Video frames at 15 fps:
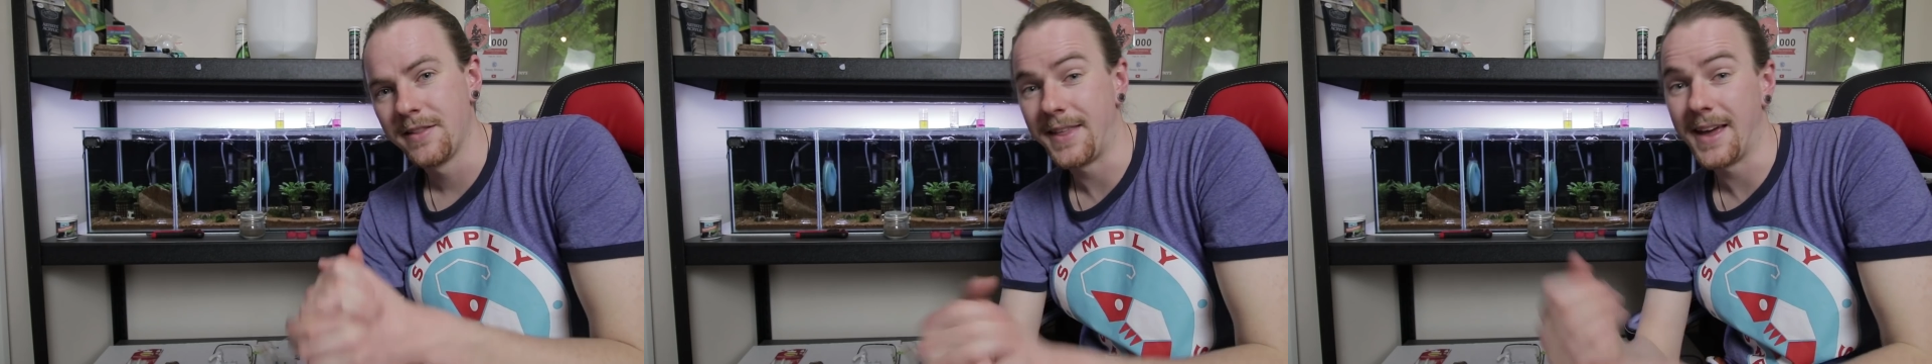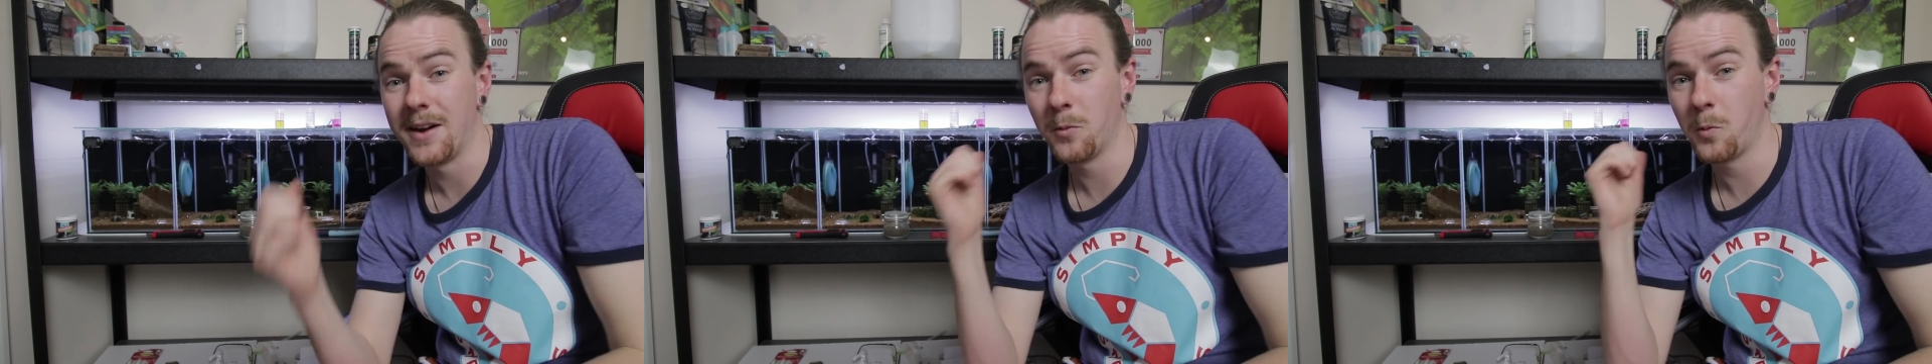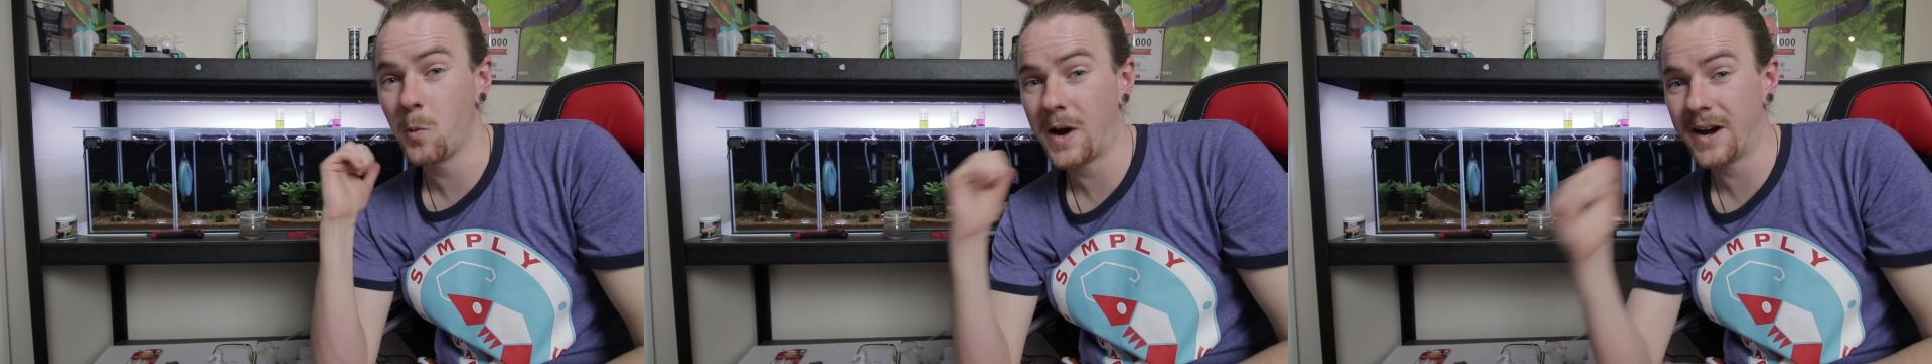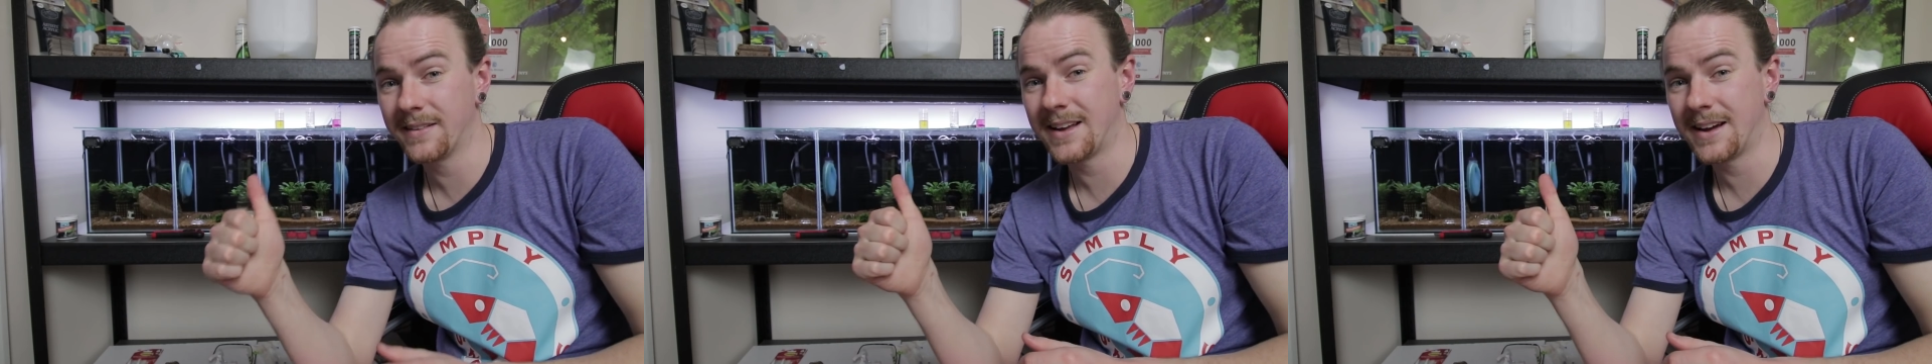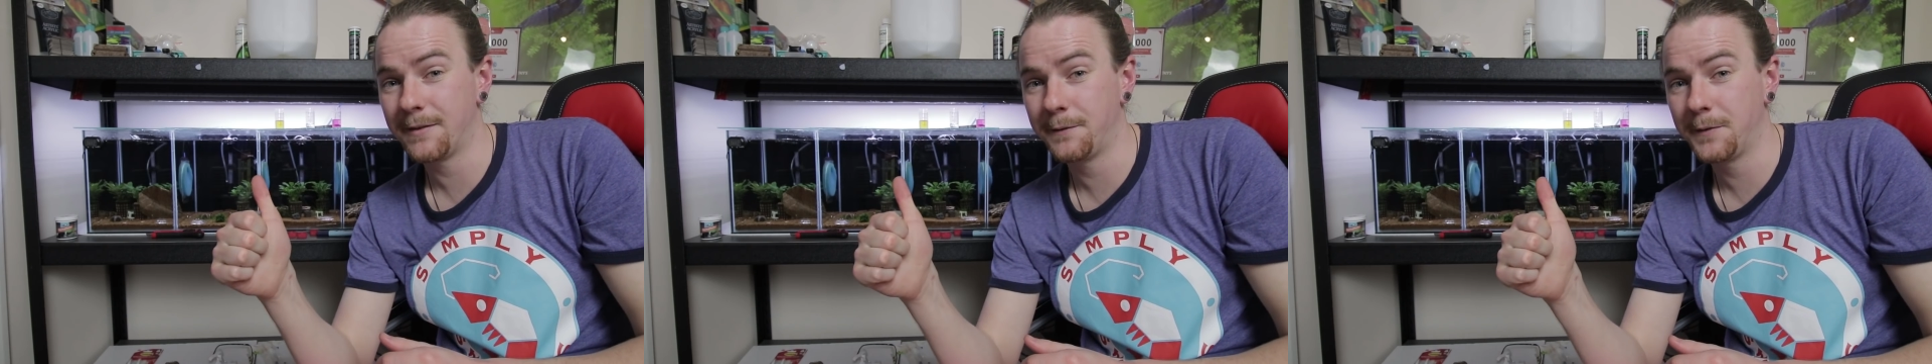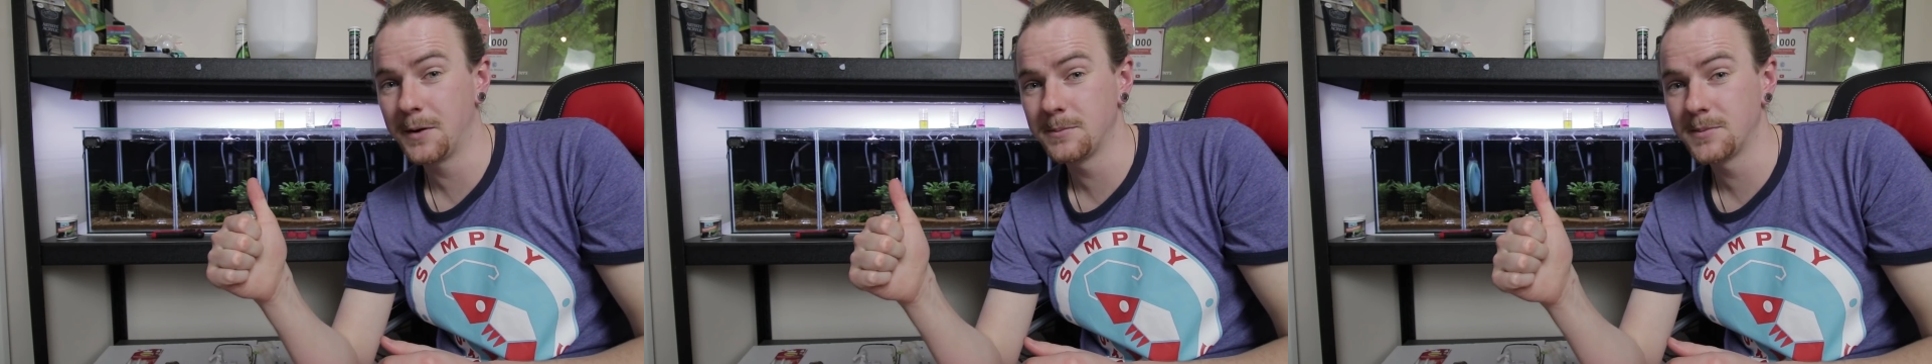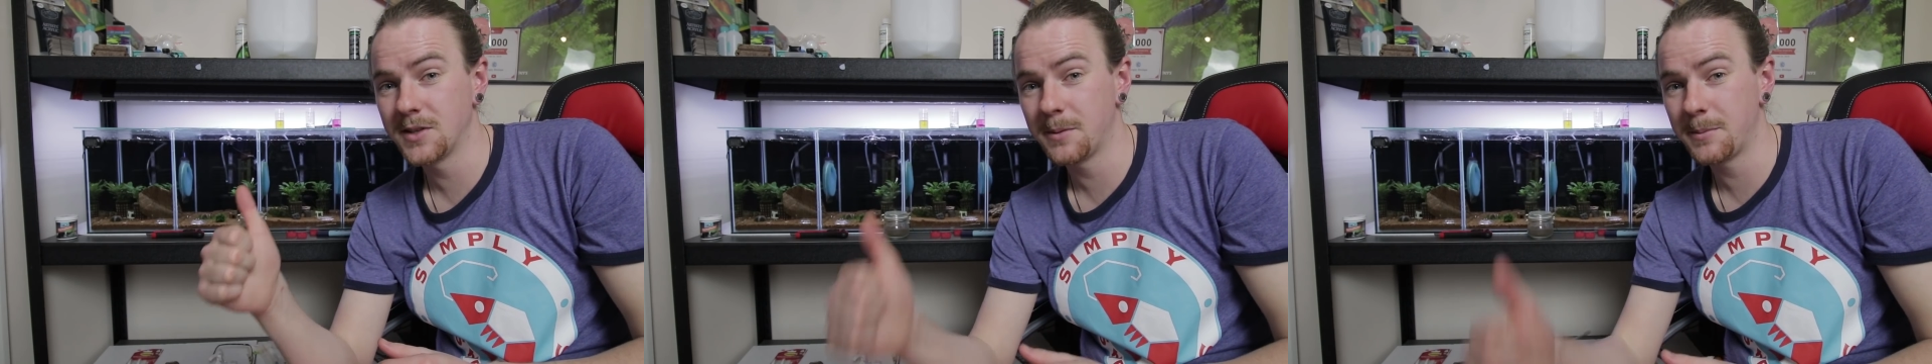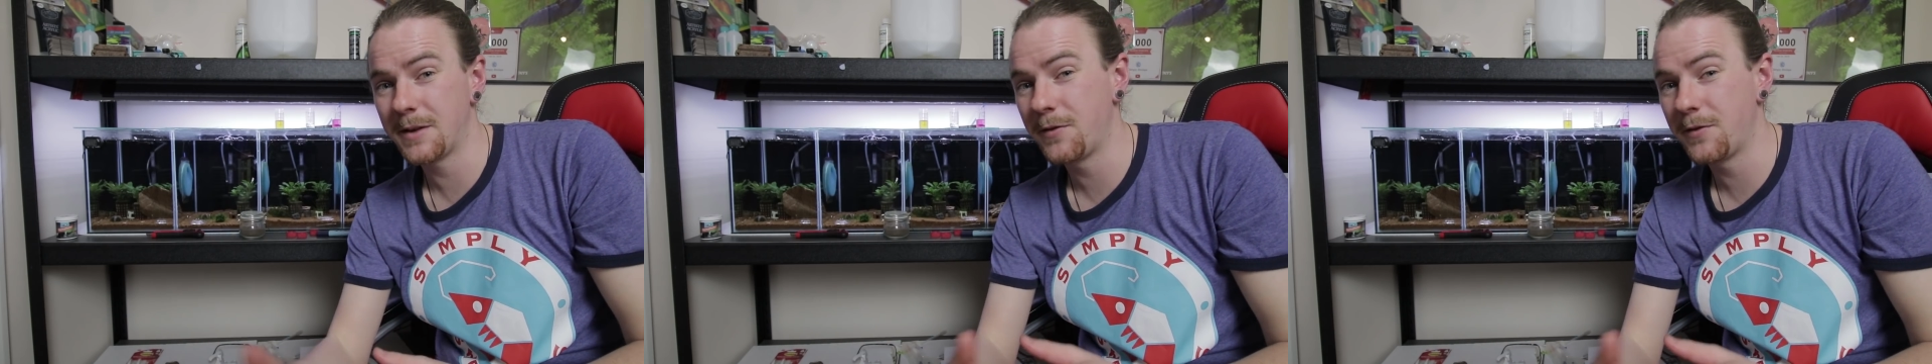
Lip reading: then whack that thumbs up.